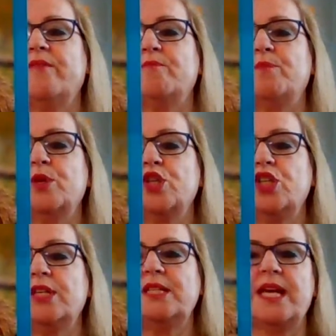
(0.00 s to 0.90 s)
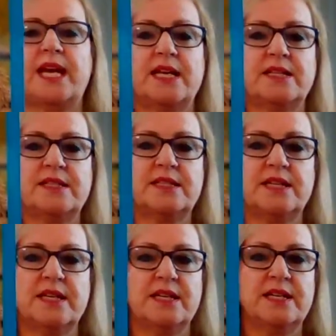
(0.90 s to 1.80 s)
have bushy tails.
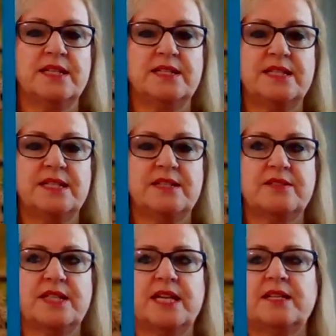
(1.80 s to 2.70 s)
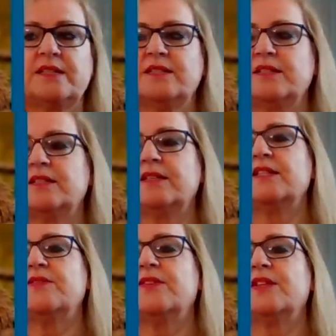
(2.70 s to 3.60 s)
See their tails?
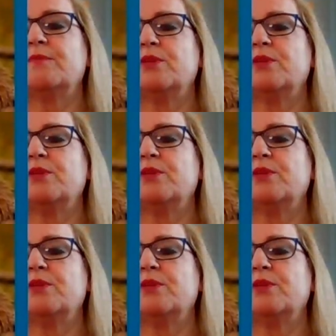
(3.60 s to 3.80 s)
It's very